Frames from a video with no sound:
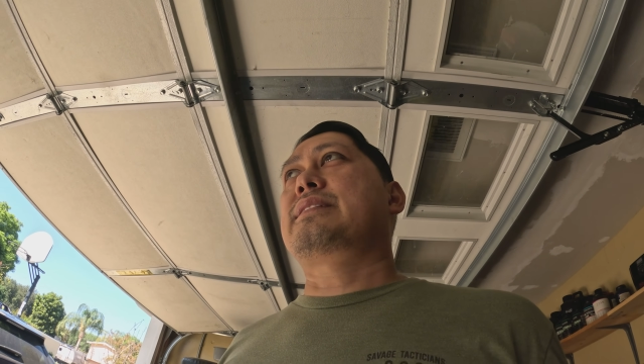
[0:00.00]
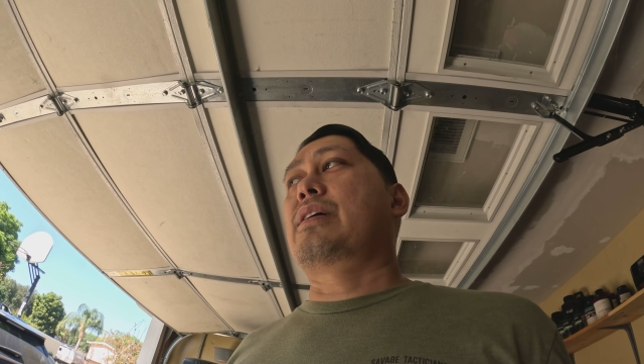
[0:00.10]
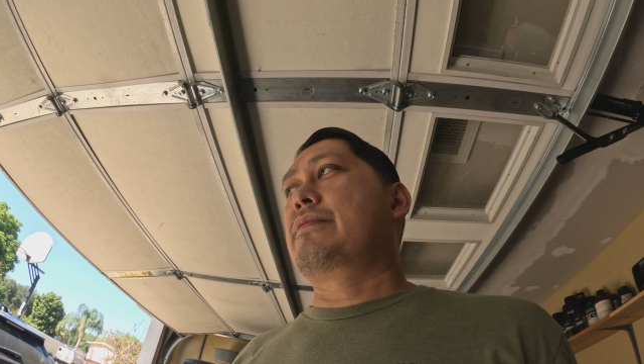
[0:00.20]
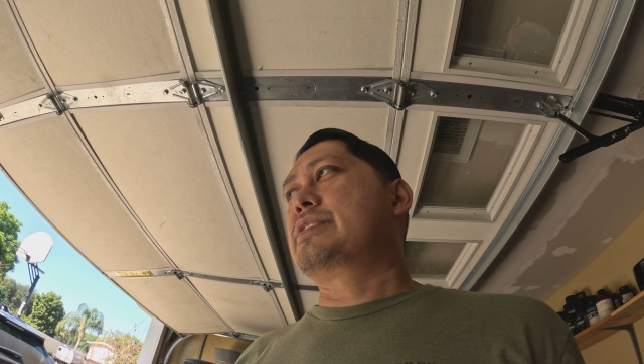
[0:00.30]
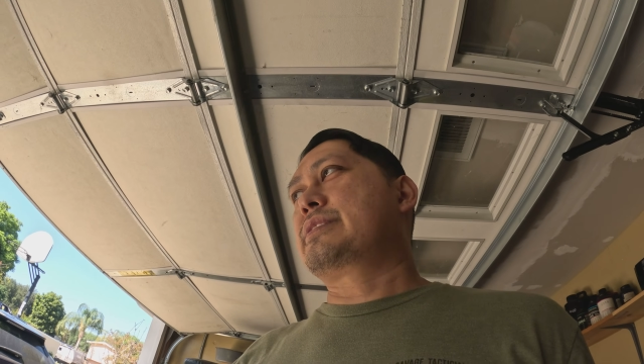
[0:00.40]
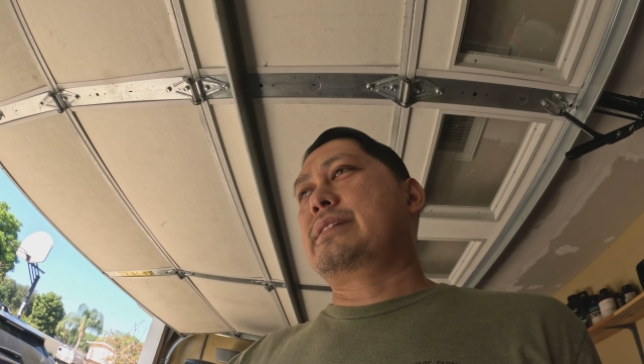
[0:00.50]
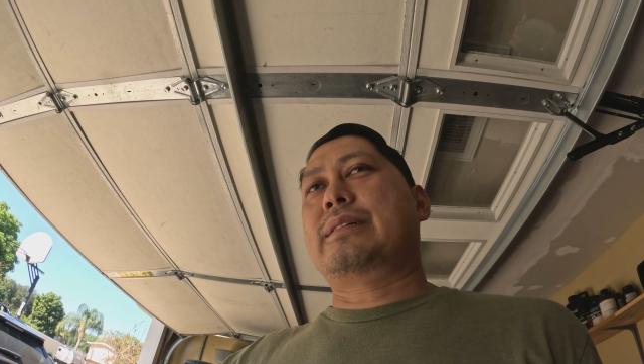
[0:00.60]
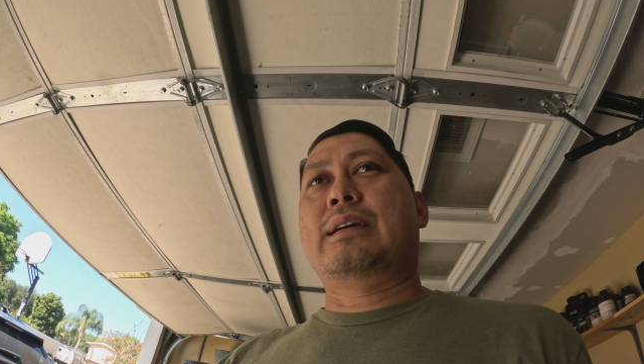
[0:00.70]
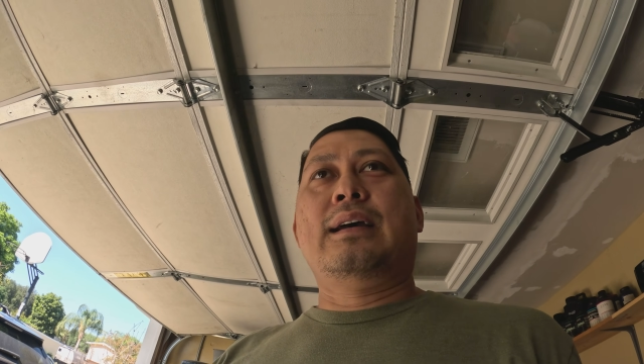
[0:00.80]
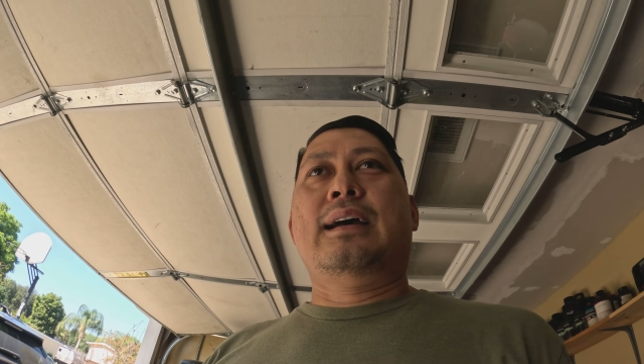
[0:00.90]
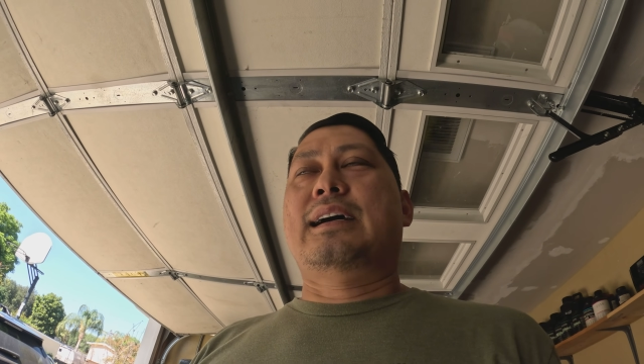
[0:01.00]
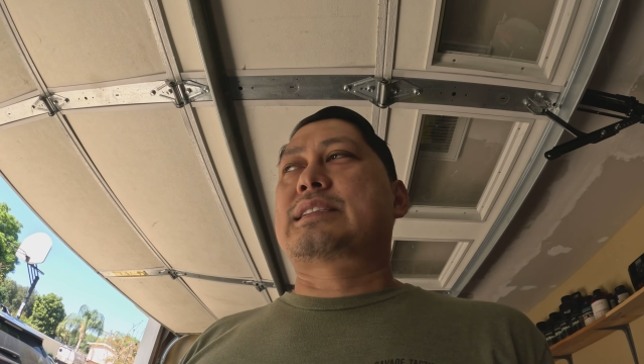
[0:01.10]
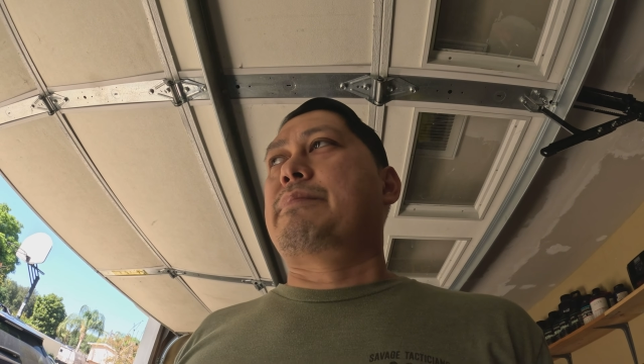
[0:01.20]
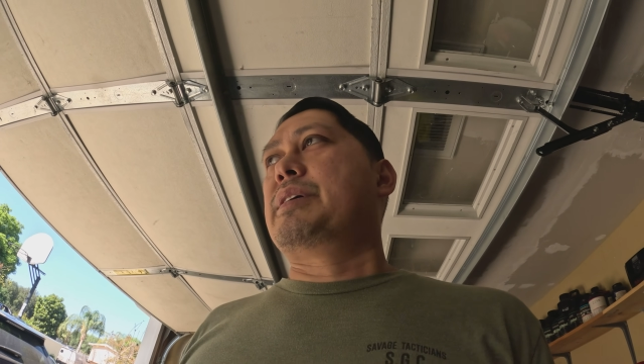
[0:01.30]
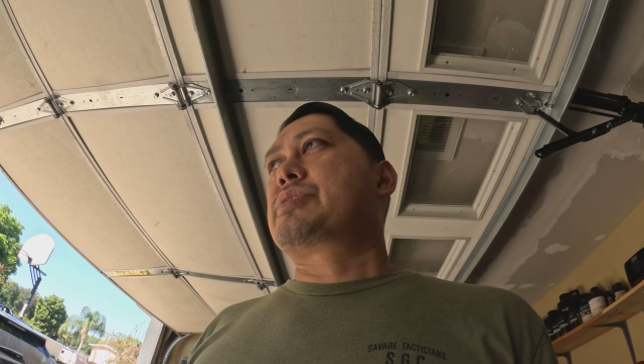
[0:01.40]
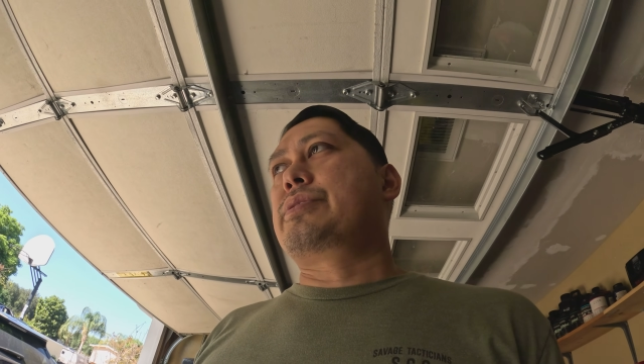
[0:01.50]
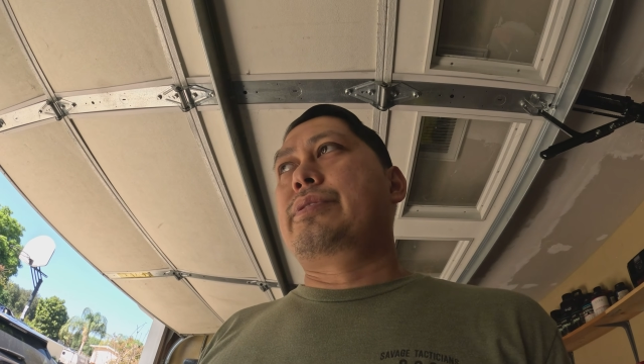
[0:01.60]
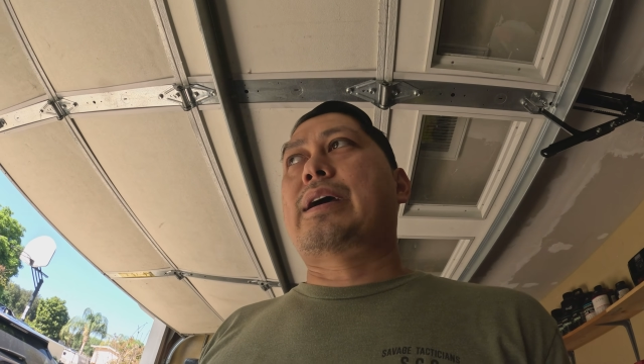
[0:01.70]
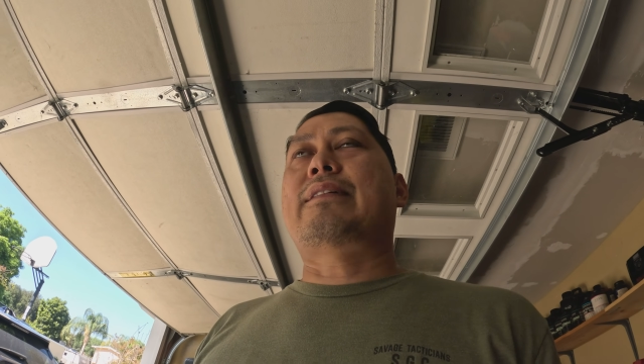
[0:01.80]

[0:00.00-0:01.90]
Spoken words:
And obviously, as I mentioned, you